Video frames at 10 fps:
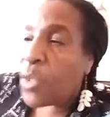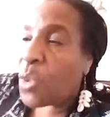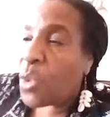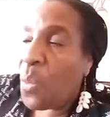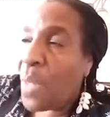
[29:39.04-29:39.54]

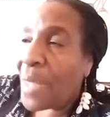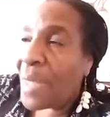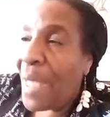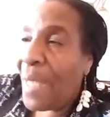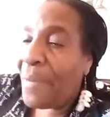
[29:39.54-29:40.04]
so what
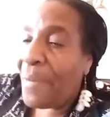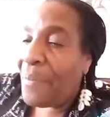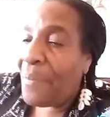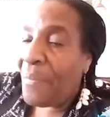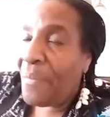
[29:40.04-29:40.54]
I
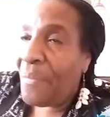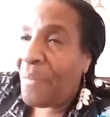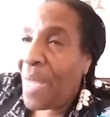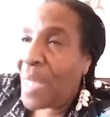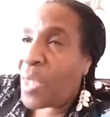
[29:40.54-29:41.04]
am,
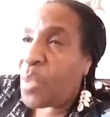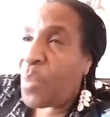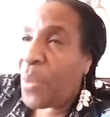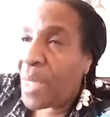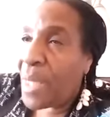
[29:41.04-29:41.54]
my
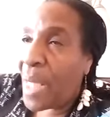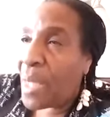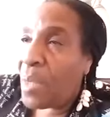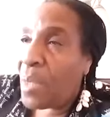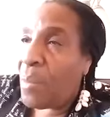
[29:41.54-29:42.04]
spirit
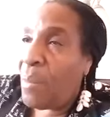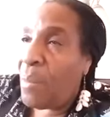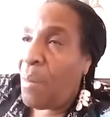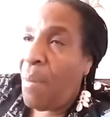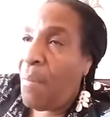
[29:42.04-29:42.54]
and
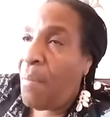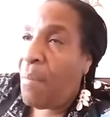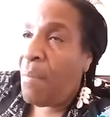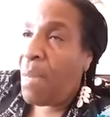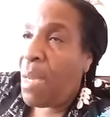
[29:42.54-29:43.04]

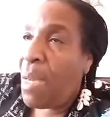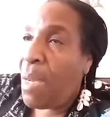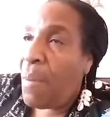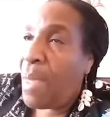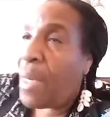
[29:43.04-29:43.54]

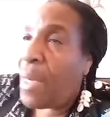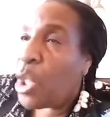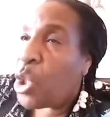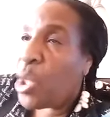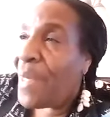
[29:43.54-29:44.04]
uh,
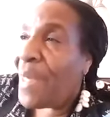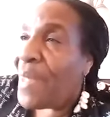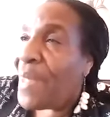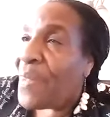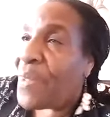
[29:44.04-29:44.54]
energy
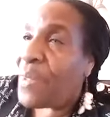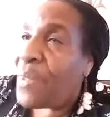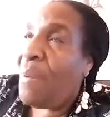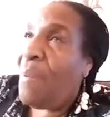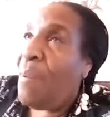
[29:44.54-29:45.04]
is
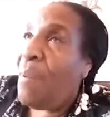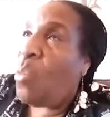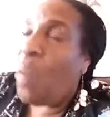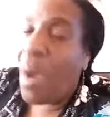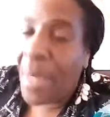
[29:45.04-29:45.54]

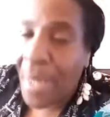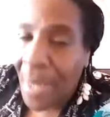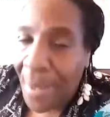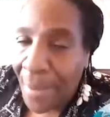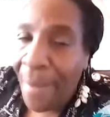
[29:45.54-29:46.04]
walking
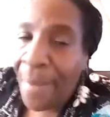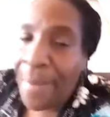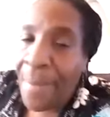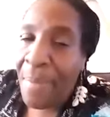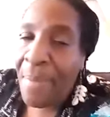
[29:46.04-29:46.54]
the talk,
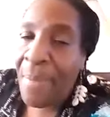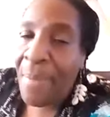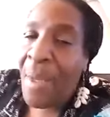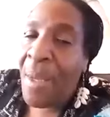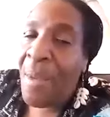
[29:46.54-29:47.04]

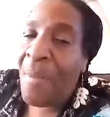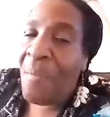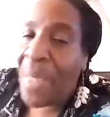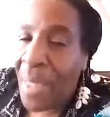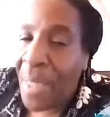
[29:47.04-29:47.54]

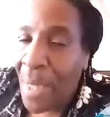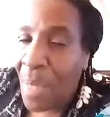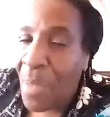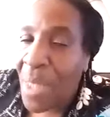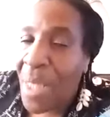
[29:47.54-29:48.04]
making
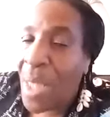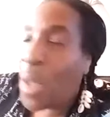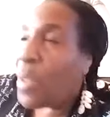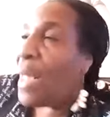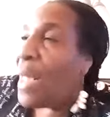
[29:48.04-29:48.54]
lemonade
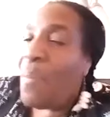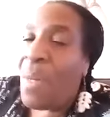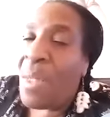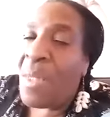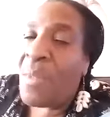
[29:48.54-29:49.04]
out of
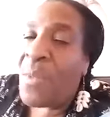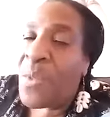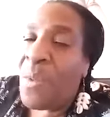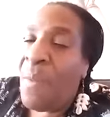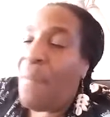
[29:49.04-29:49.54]
lemons,
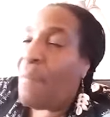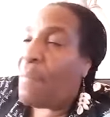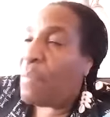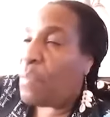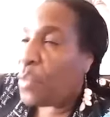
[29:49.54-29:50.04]

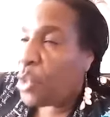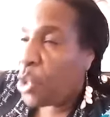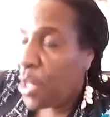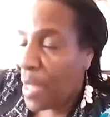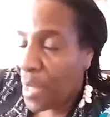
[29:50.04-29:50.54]

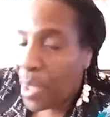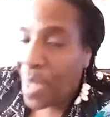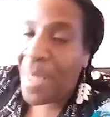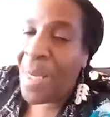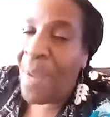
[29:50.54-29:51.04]

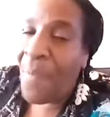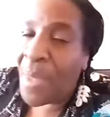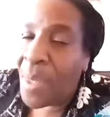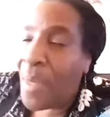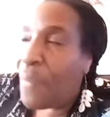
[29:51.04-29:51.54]
changing the
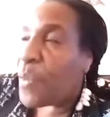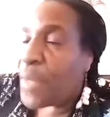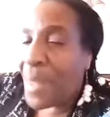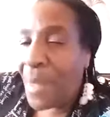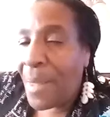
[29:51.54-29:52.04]
narrative to
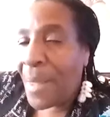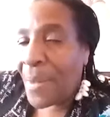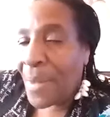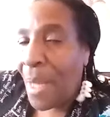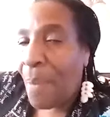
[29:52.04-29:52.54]
set an
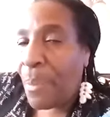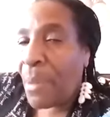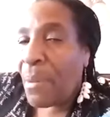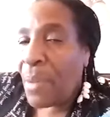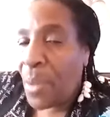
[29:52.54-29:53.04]

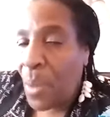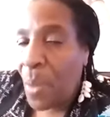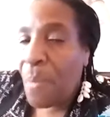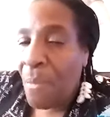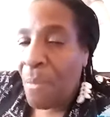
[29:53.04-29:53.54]
example, you know?